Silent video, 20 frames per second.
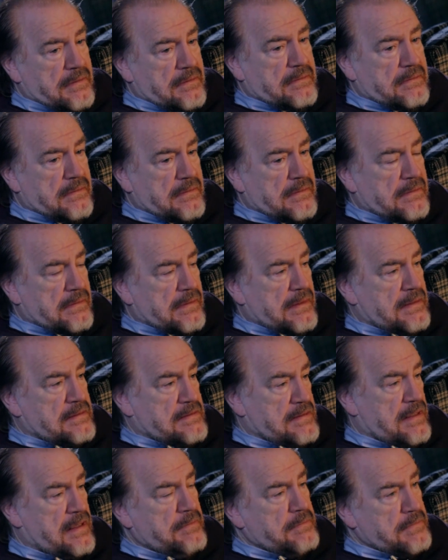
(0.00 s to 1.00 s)
at that
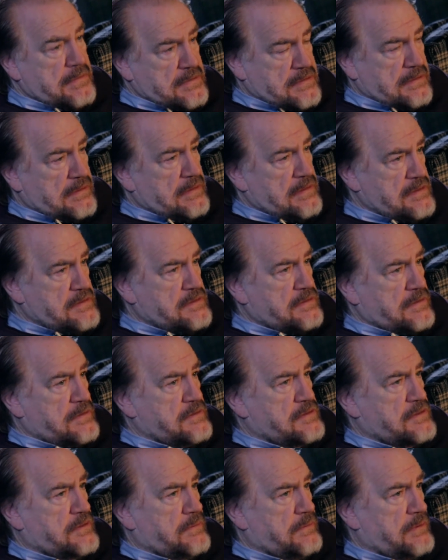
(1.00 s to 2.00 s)
time, and still is
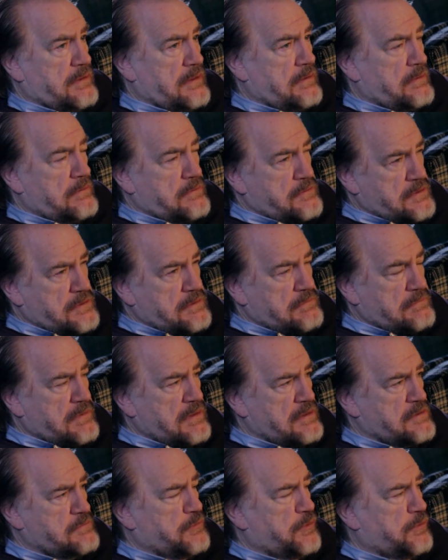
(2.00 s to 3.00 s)
consequently, though she
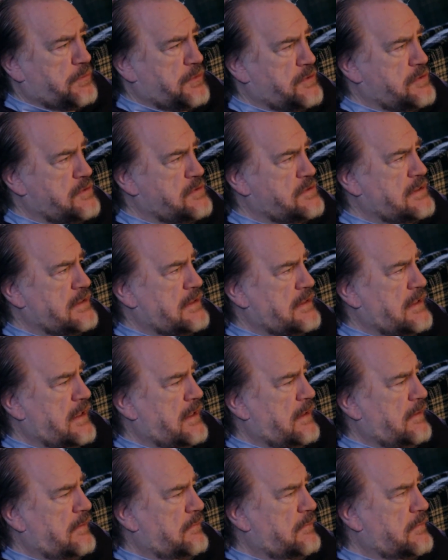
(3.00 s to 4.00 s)
does more producing
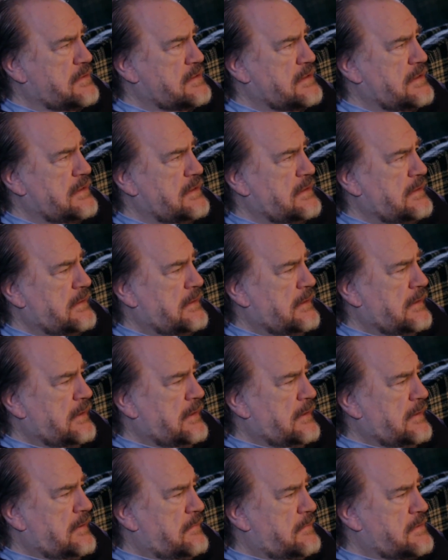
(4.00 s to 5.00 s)
now, was
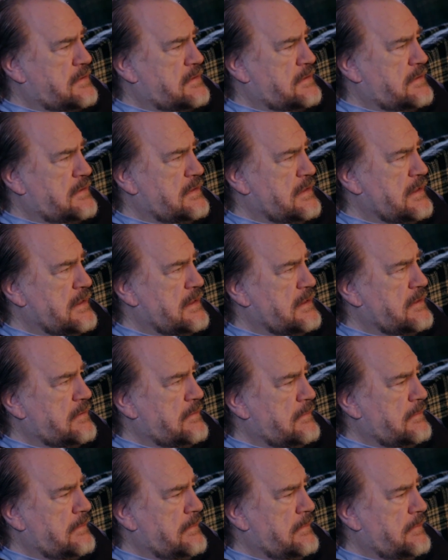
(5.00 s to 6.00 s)
the
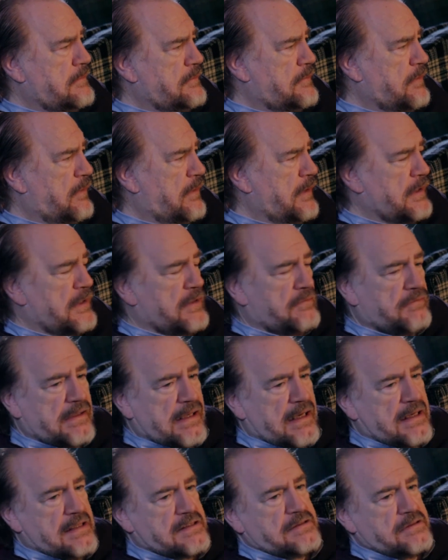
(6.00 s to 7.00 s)
doyen of
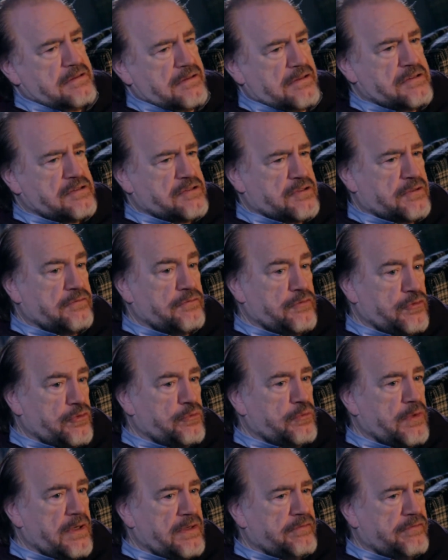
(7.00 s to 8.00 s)
the sort of new
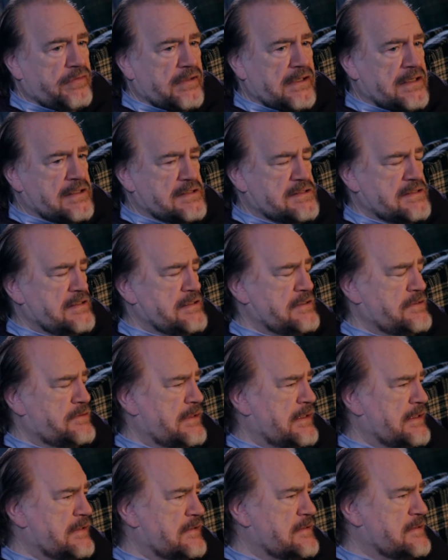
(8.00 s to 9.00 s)
wave of casting
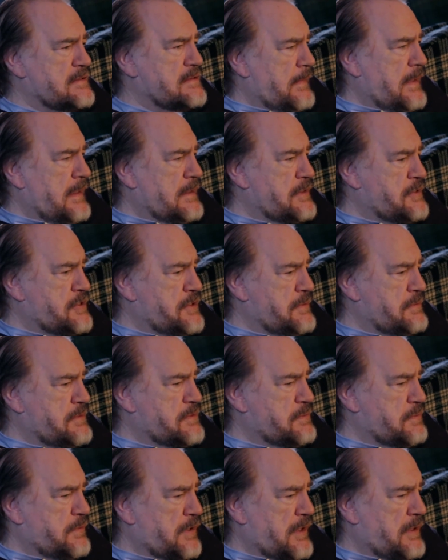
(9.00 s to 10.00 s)
directors. And she
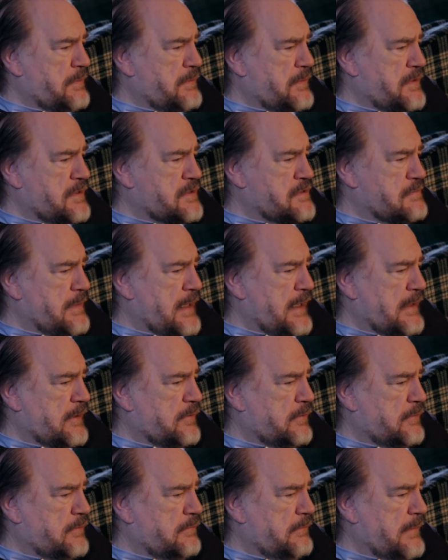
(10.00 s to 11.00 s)
was working with this man
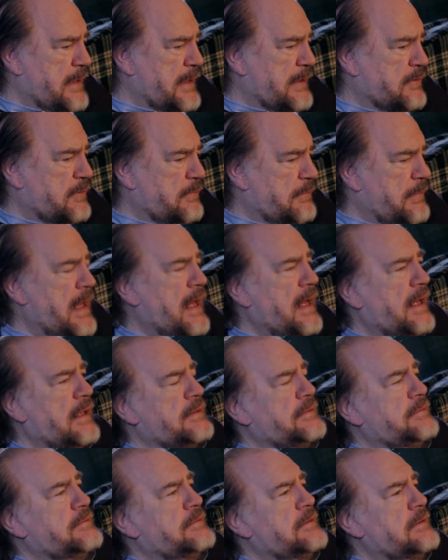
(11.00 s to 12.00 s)
called Michael
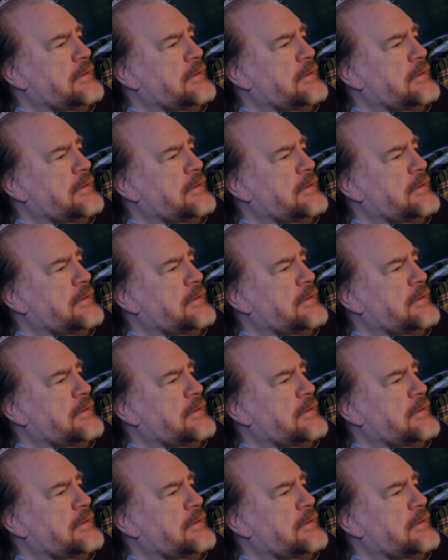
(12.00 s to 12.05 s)
Mann.